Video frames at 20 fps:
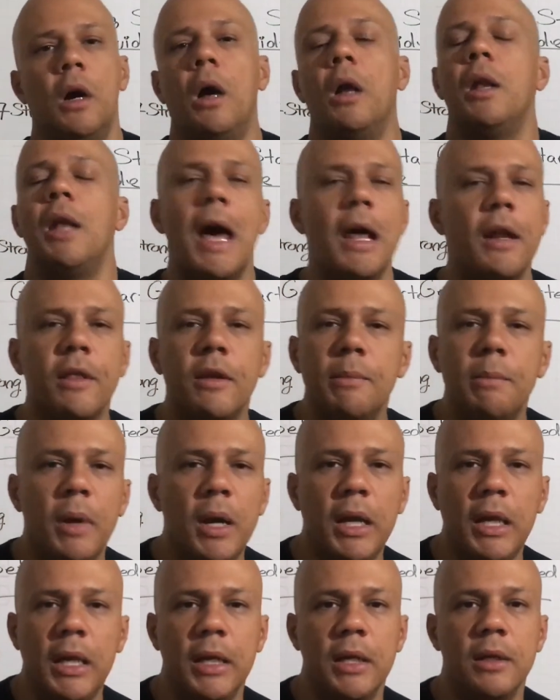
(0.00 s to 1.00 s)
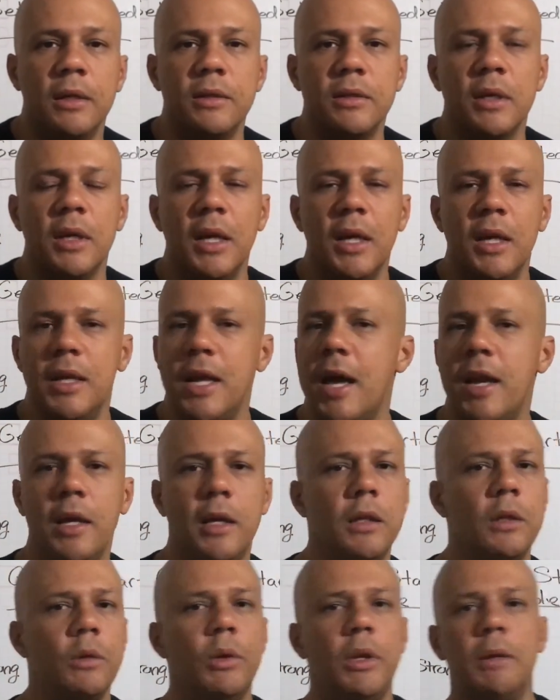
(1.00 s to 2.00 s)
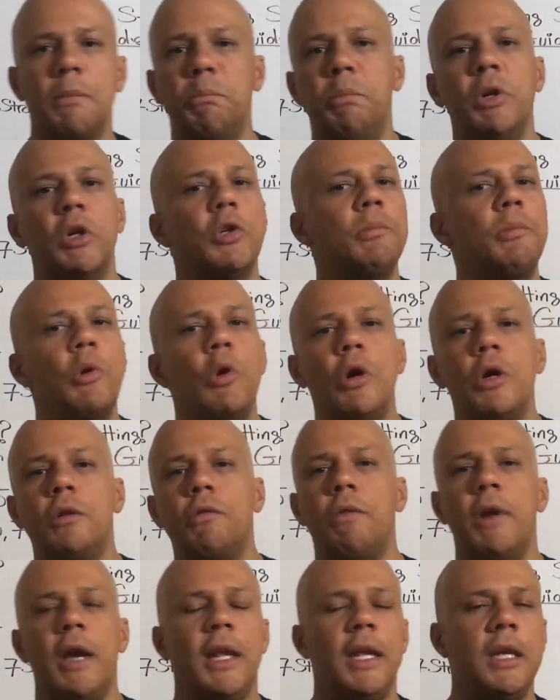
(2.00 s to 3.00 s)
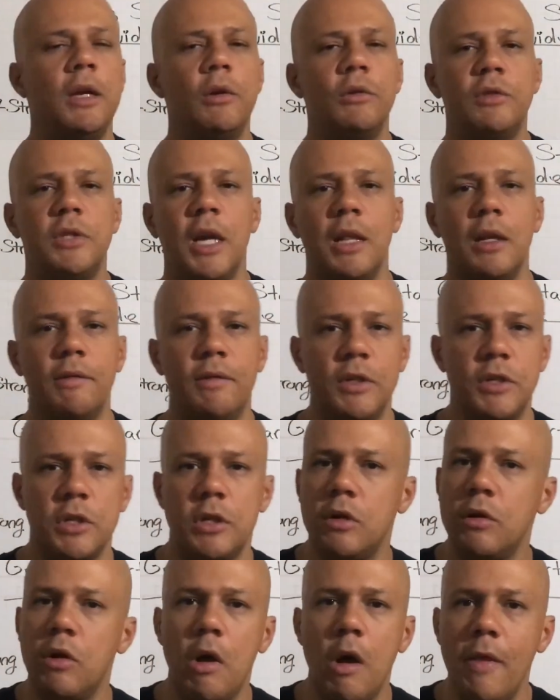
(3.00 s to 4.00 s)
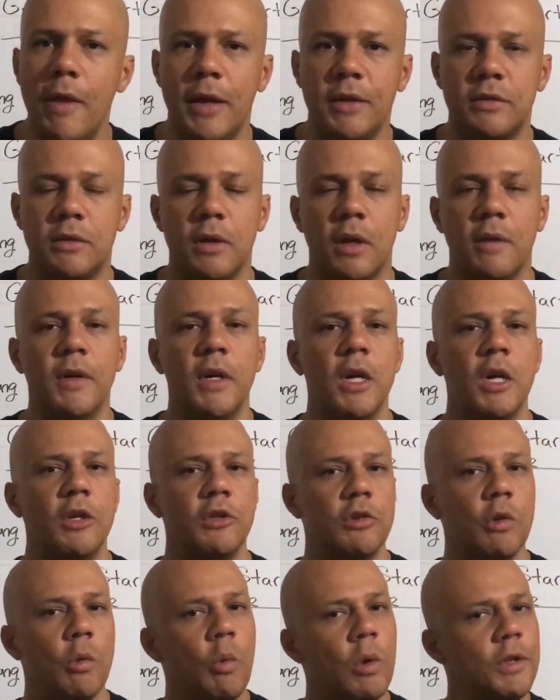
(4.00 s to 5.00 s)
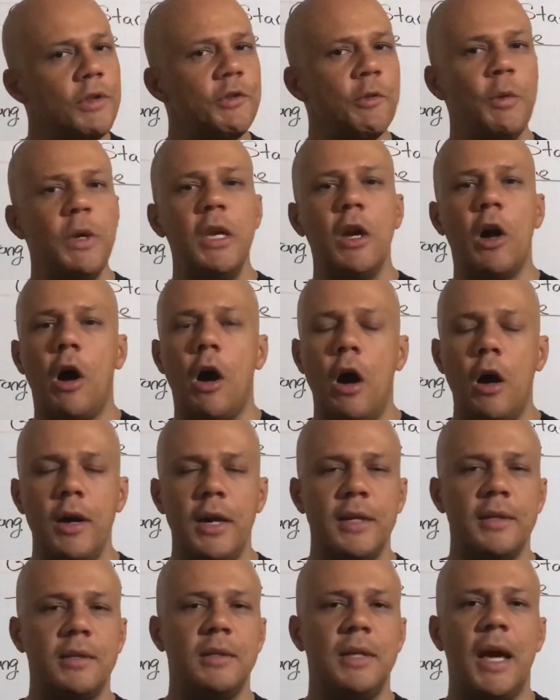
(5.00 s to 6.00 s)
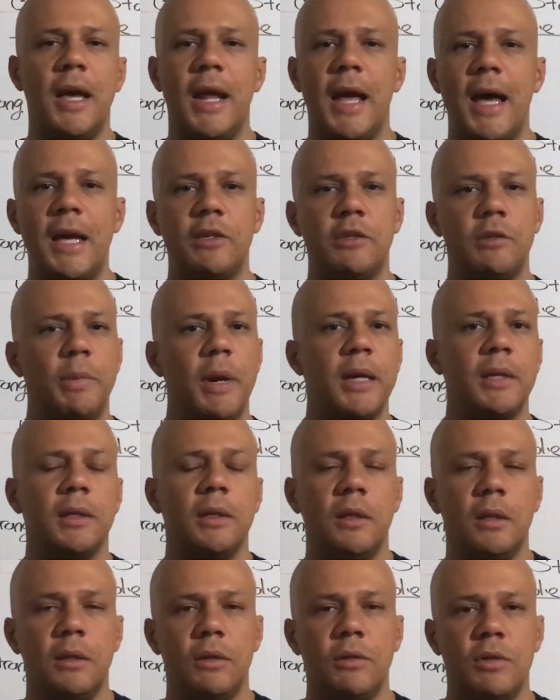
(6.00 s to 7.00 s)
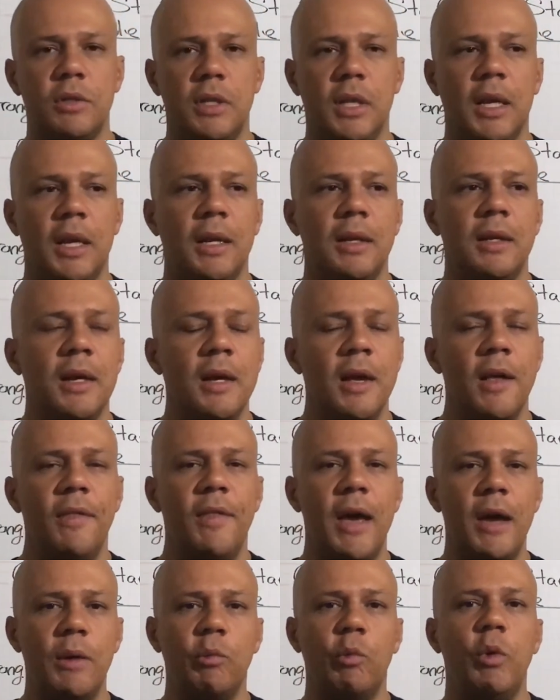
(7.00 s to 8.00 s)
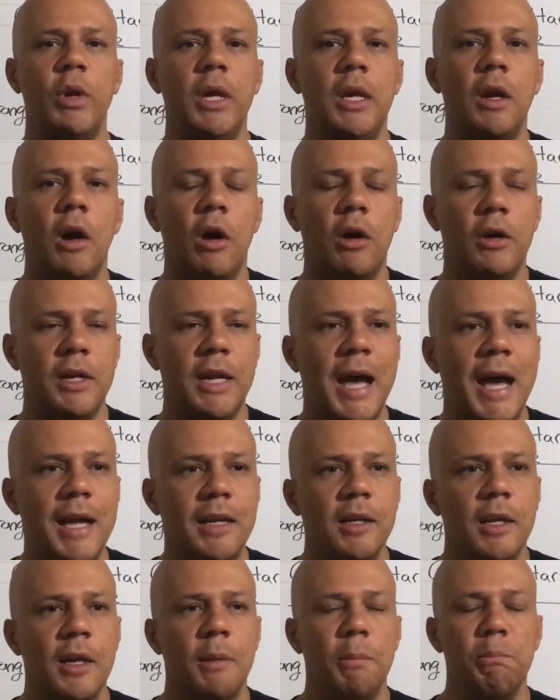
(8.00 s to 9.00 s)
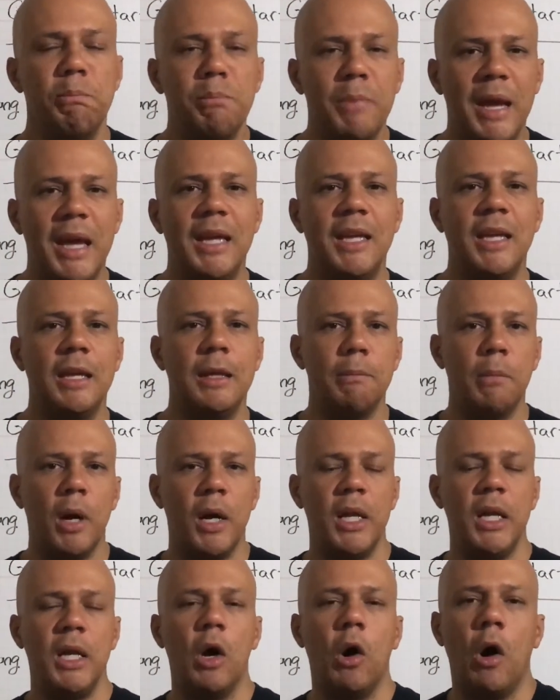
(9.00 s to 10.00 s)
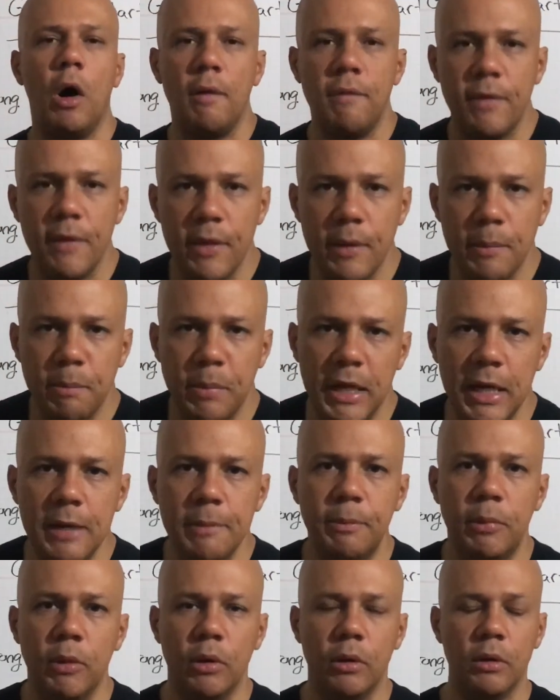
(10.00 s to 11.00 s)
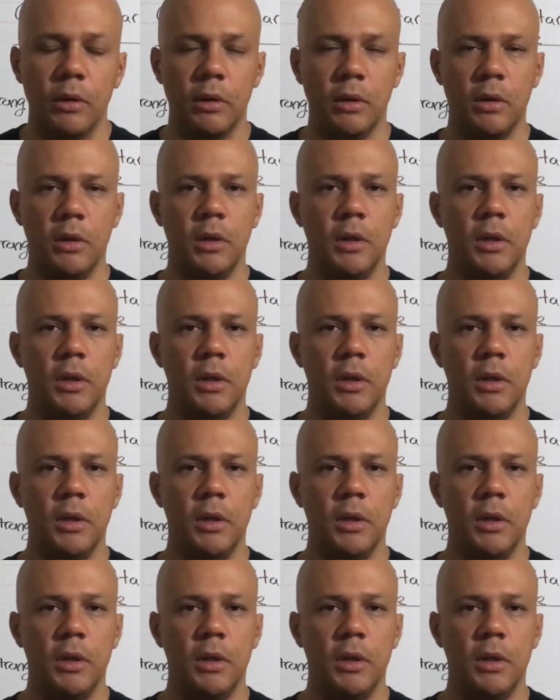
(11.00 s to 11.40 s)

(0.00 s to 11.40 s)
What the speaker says: a lot of the money is, not including billboard, radio, television, and all that stuff. So once we harness that aspect and understand that we are not making money off of the people,